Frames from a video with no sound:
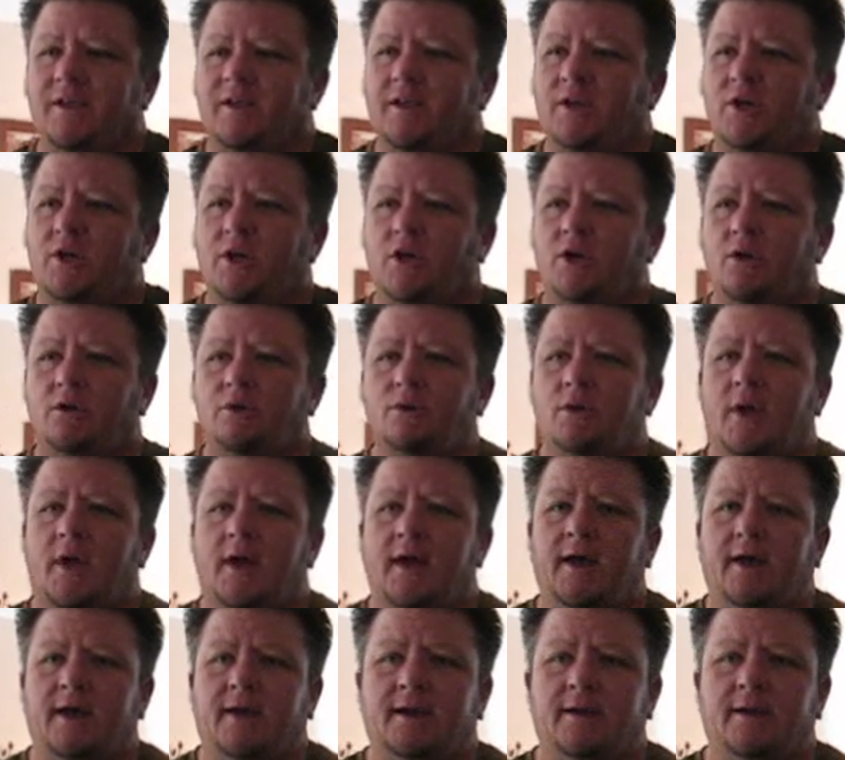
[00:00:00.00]
you know,
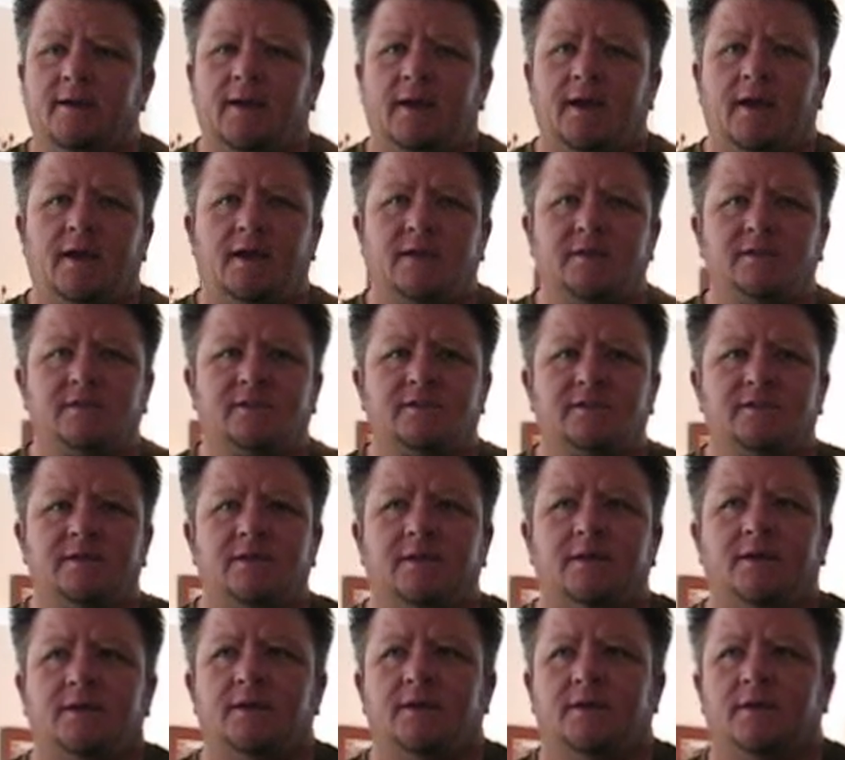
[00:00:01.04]

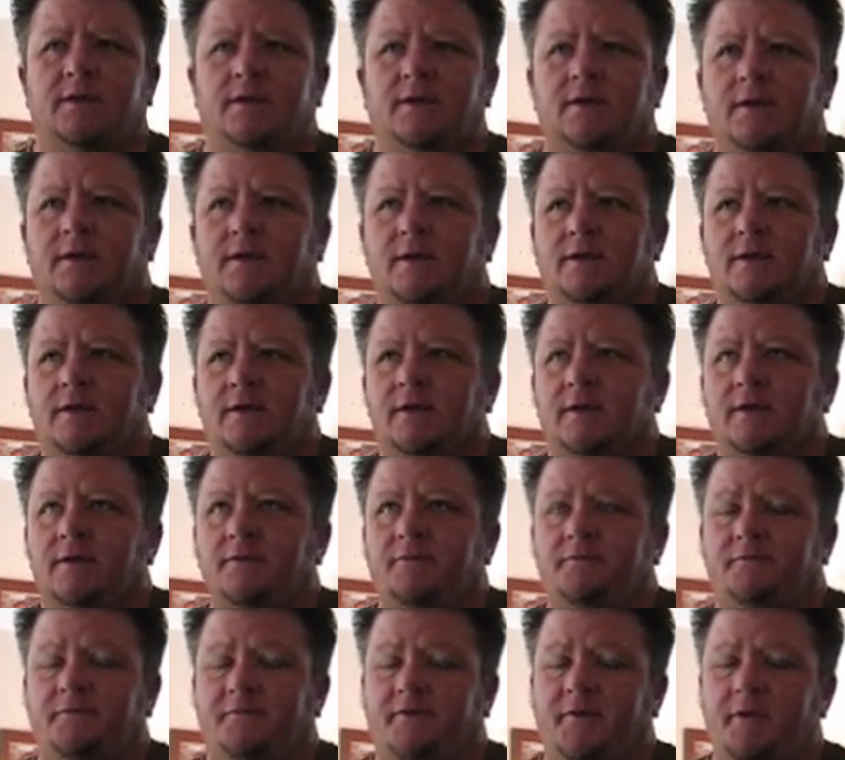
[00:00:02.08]
us
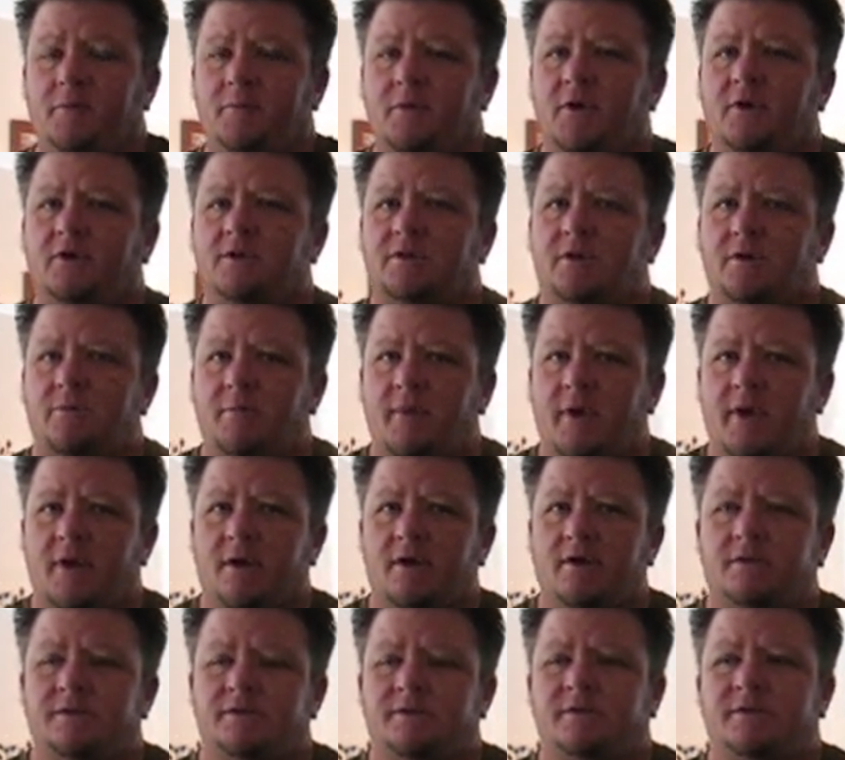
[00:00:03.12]
female to
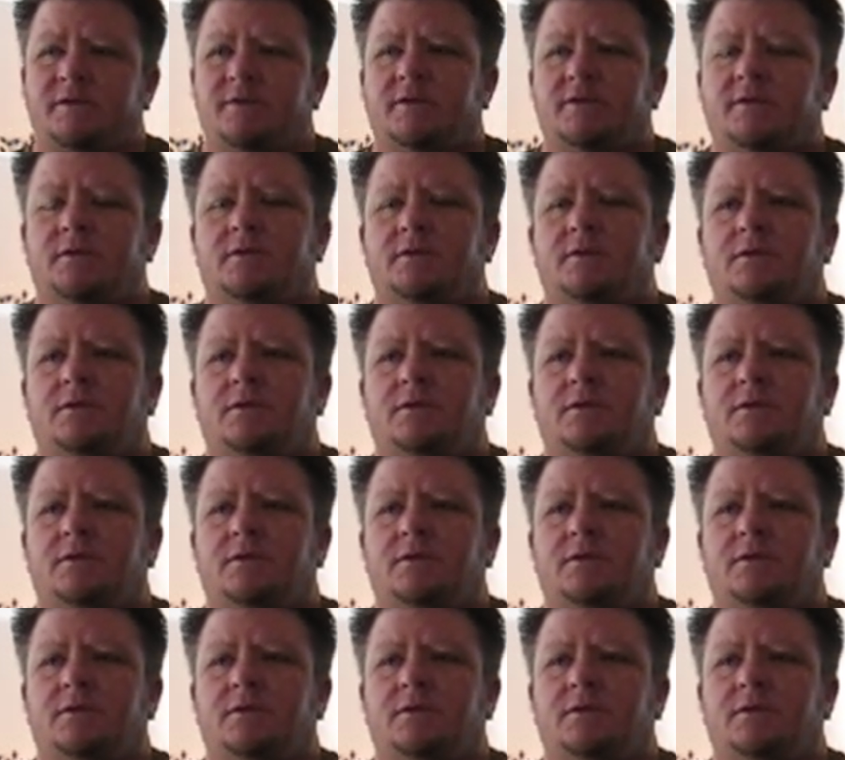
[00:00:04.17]
males,